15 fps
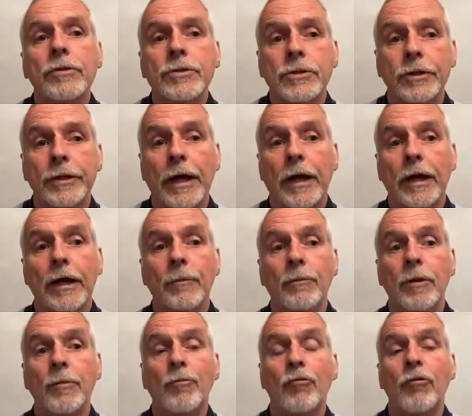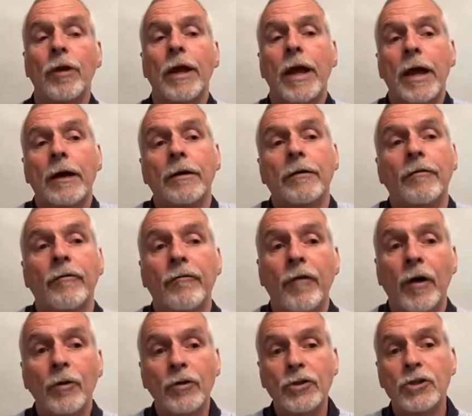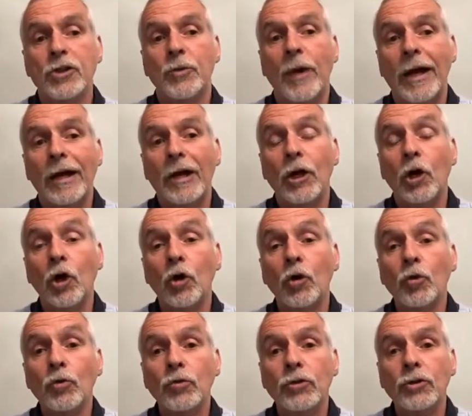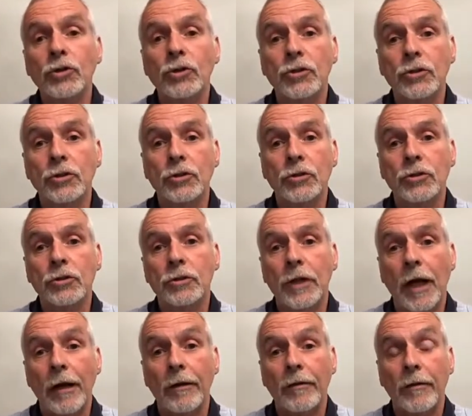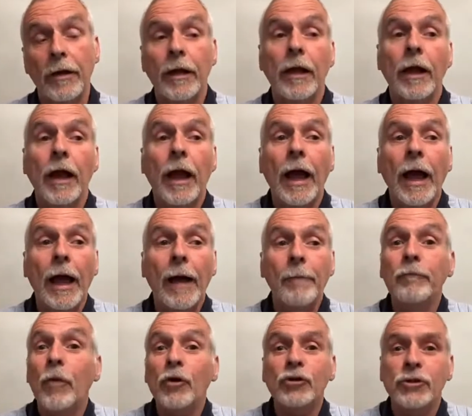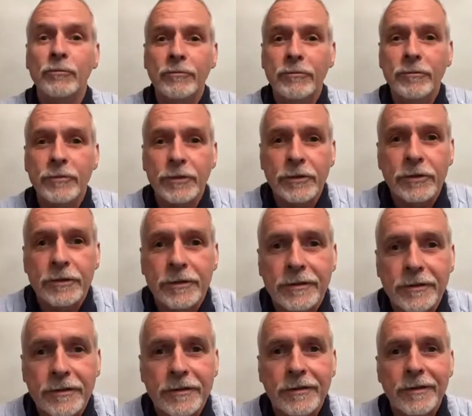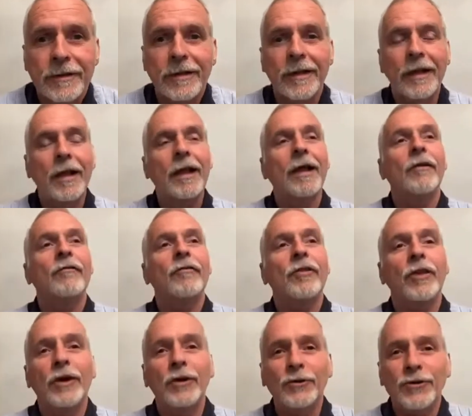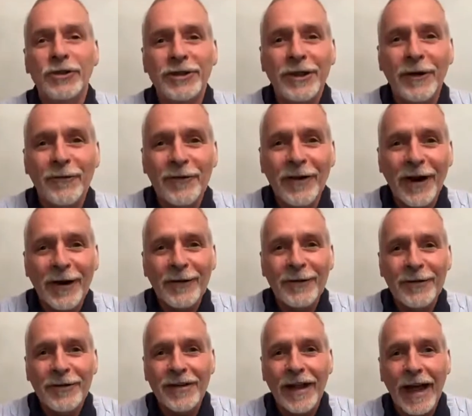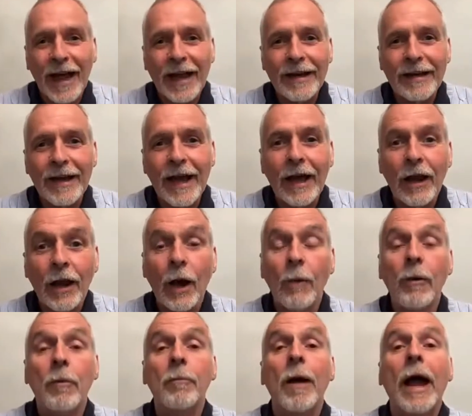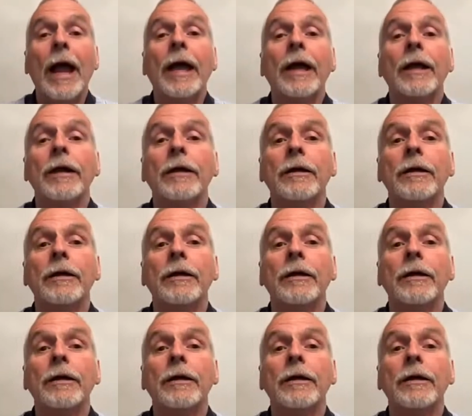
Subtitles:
So now can we bring our focus to our glutes, our bottoms, for those that don't know, and our lower back.